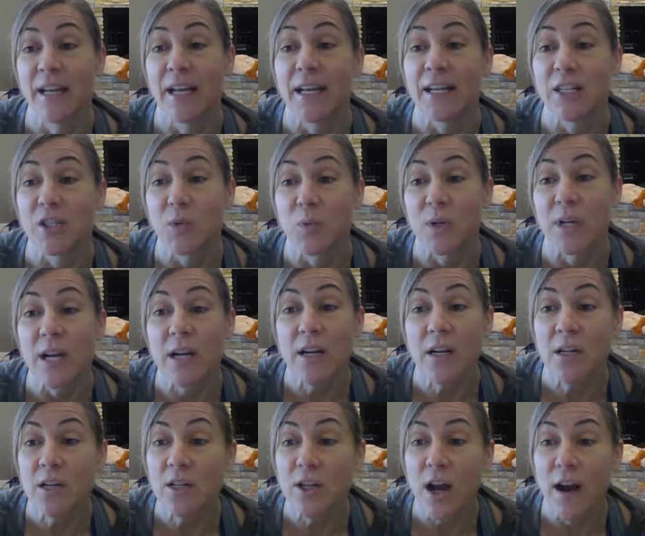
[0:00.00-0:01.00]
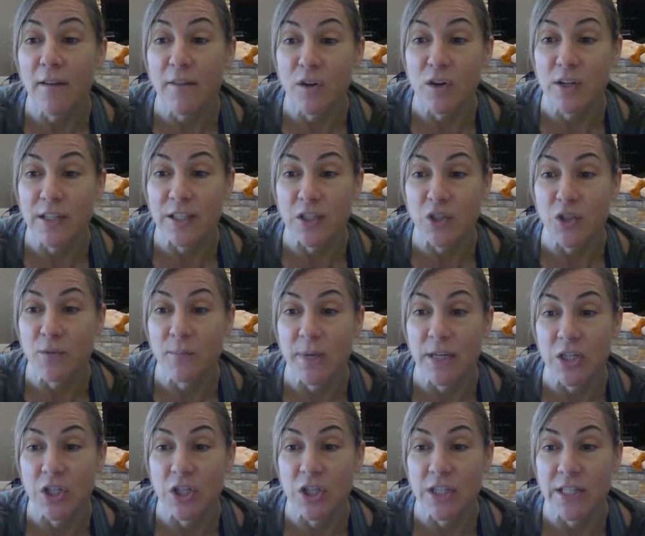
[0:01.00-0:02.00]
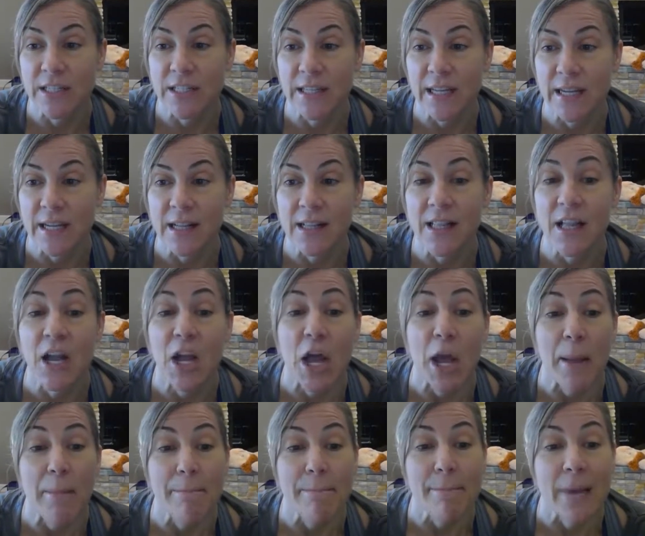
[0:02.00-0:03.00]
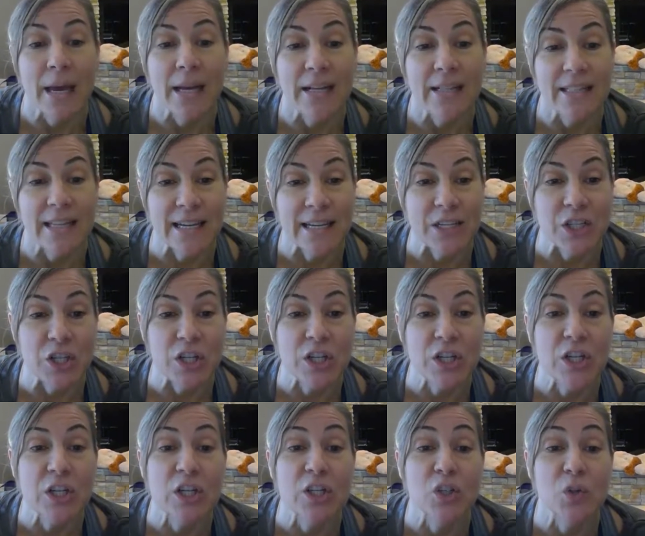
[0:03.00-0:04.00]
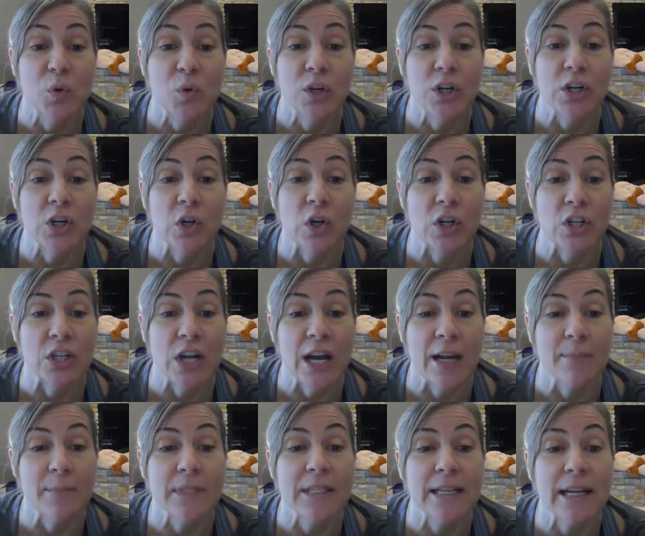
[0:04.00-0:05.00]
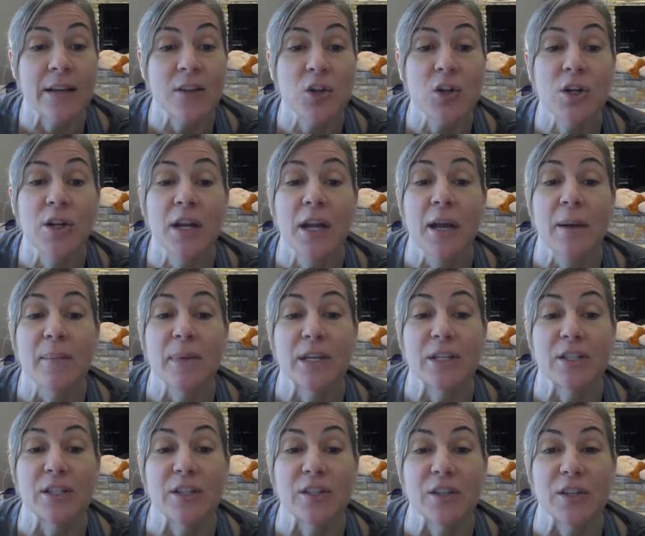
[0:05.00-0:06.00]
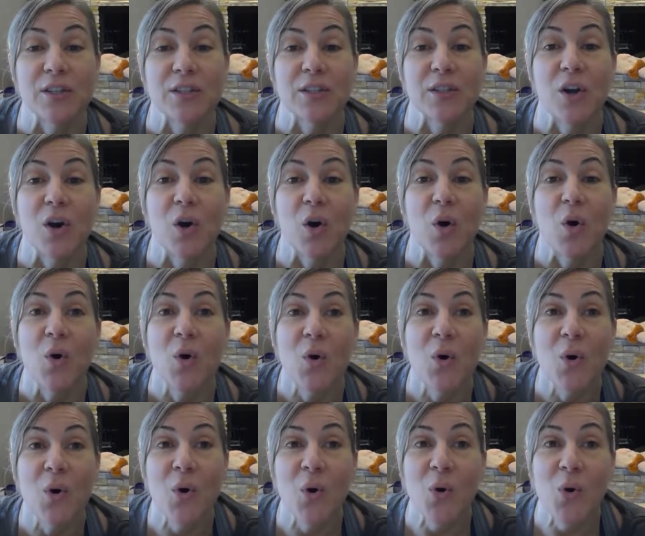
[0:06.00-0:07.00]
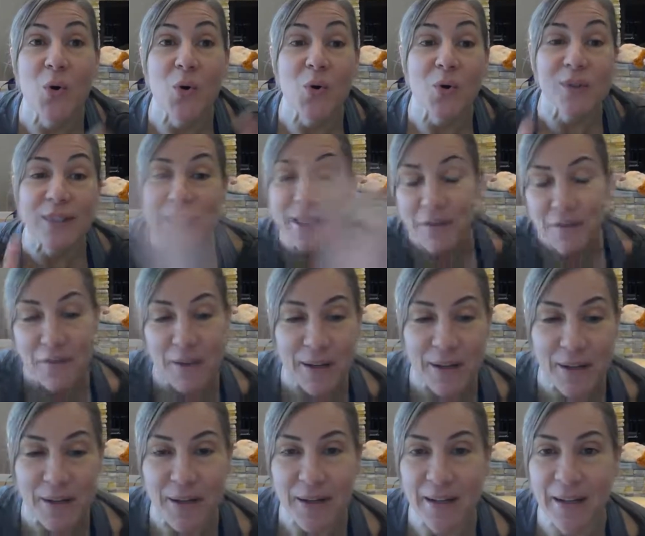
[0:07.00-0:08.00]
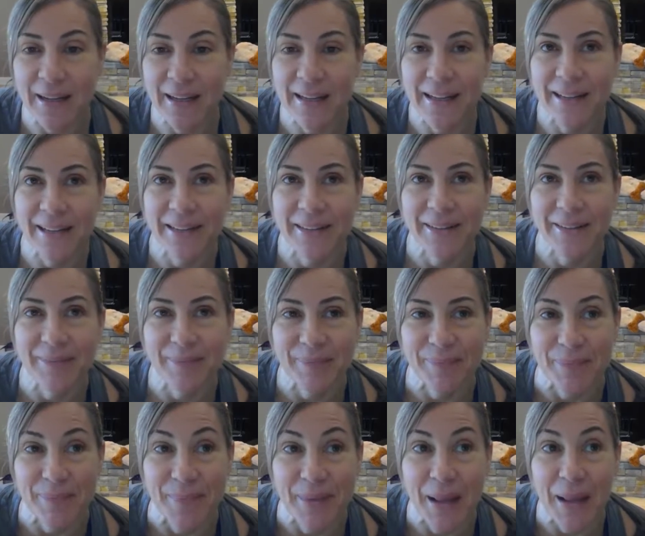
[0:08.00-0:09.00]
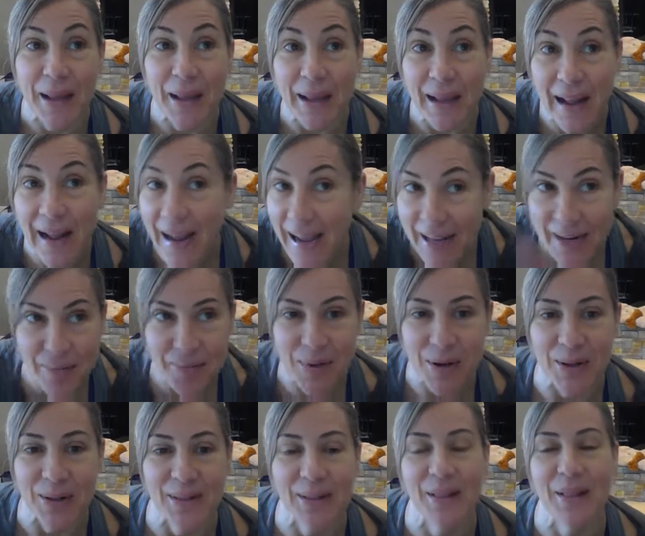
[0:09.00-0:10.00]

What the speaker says: So we're not going to cover in too much detail meditation during our time together because it's a whole different animal.